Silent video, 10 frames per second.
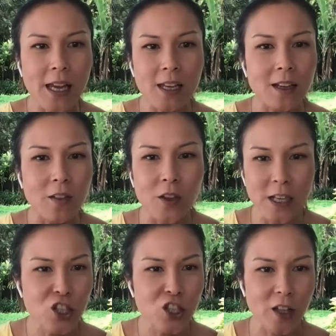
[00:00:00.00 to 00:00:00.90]
in
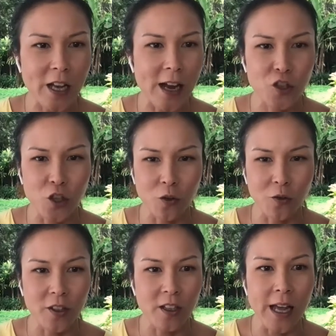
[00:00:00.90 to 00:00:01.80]
the niche that I've
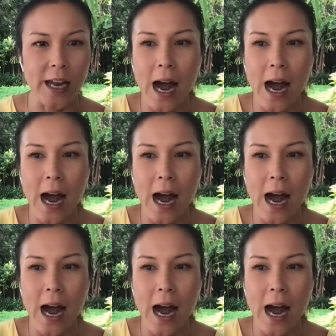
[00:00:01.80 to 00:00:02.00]
chosen.